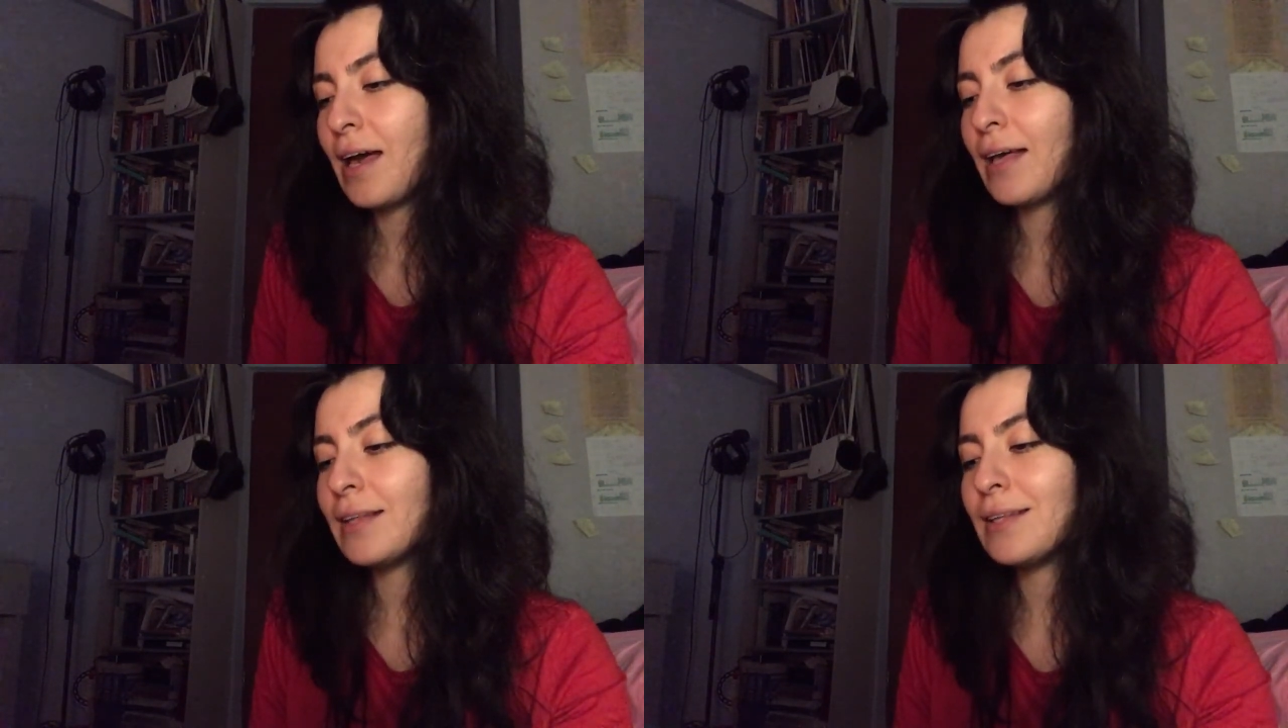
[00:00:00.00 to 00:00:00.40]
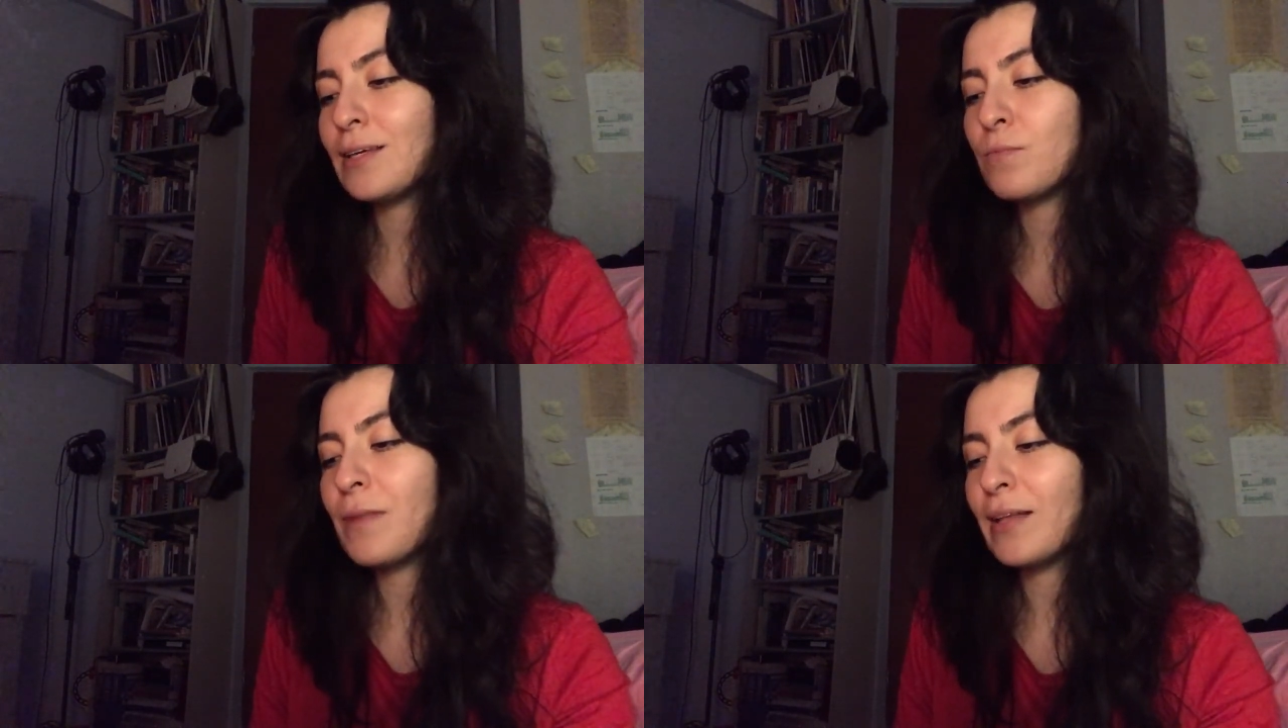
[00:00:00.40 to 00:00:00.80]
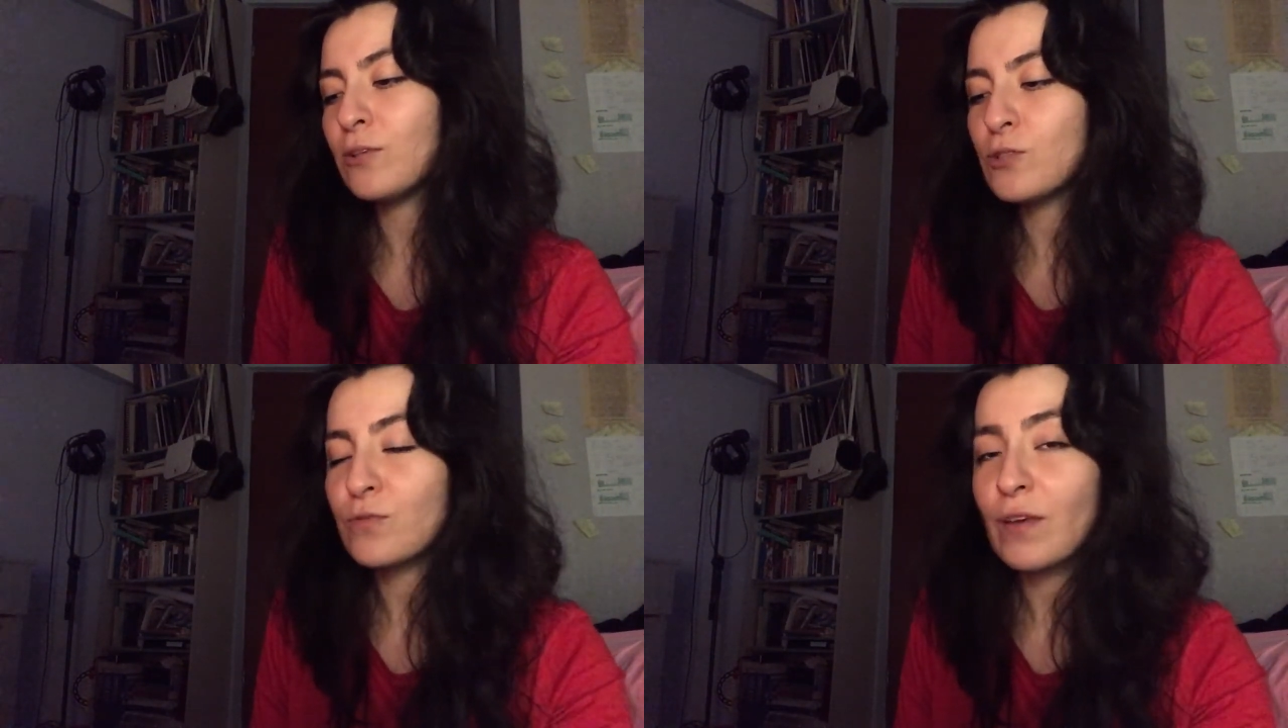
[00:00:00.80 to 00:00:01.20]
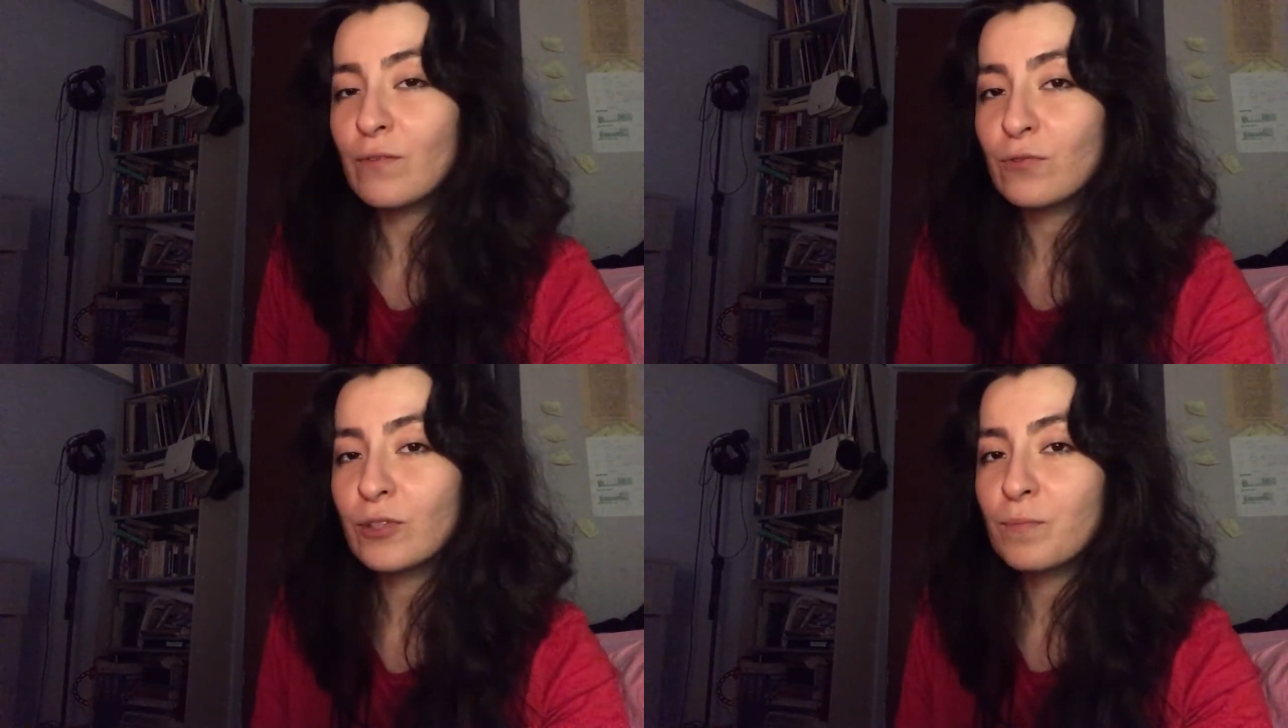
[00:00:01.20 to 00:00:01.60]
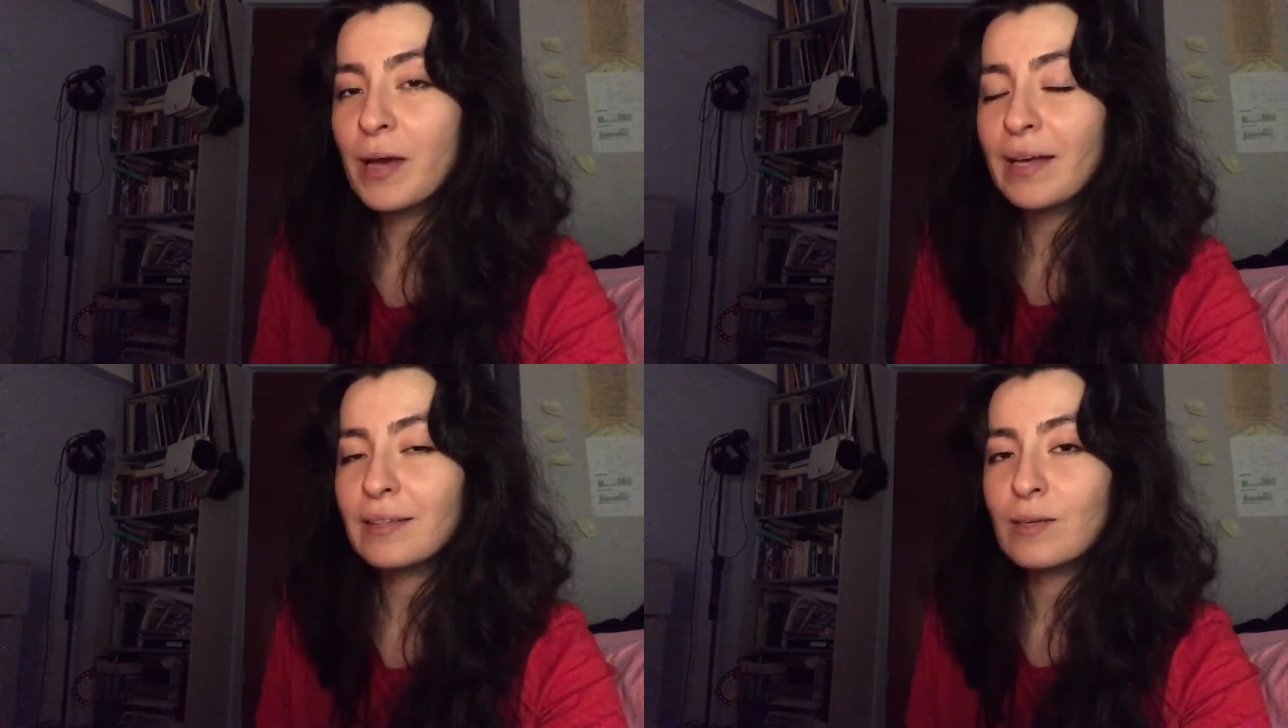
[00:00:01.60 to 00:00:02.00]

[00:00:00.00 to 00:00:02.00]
I think Matthew's favorite band